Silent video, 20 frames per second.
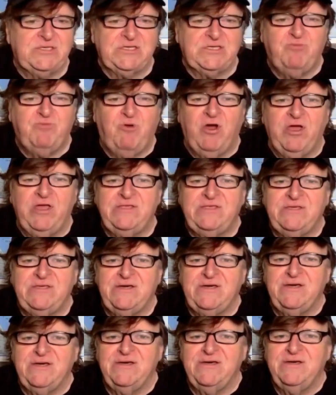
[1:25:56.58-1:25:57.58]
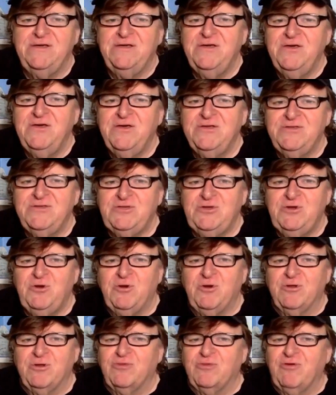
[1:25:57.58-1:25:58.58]

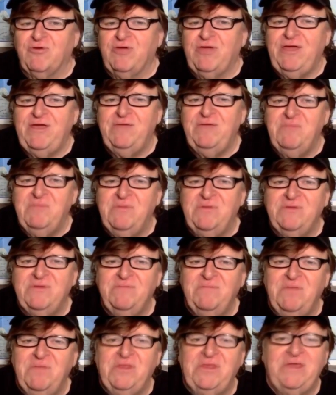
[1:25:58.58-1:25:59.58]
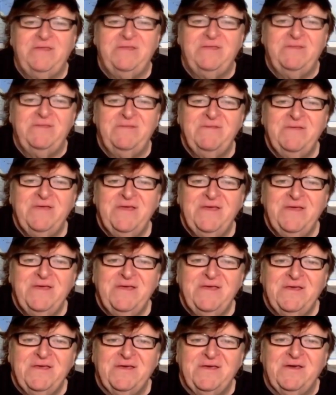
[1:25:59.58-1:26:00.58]
6.2 or 3 million
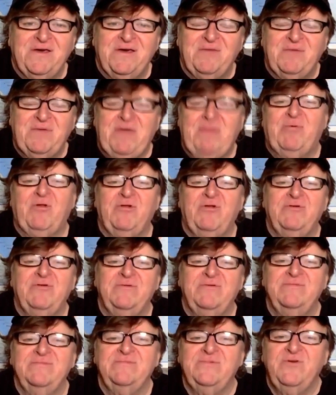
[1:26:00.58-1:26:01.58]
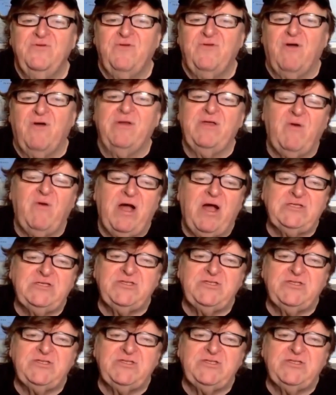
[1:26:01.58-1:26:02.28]
people who've already